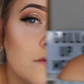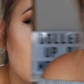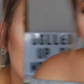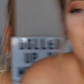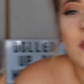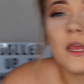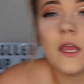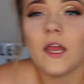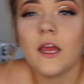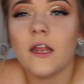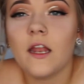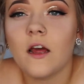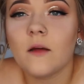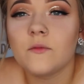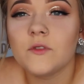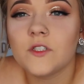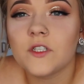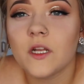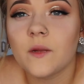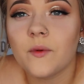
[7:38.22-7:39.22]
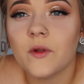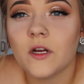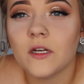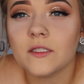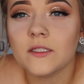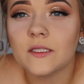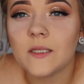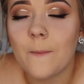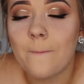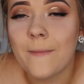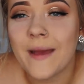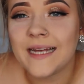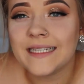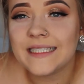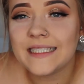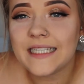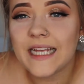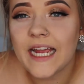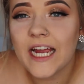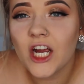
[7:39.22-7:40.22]
Okay, now I'm just gonna put on some
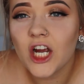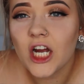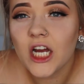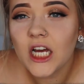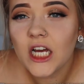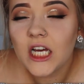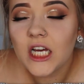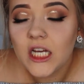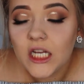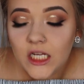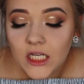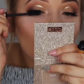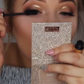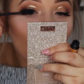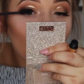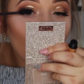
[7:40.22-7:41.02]
mascara.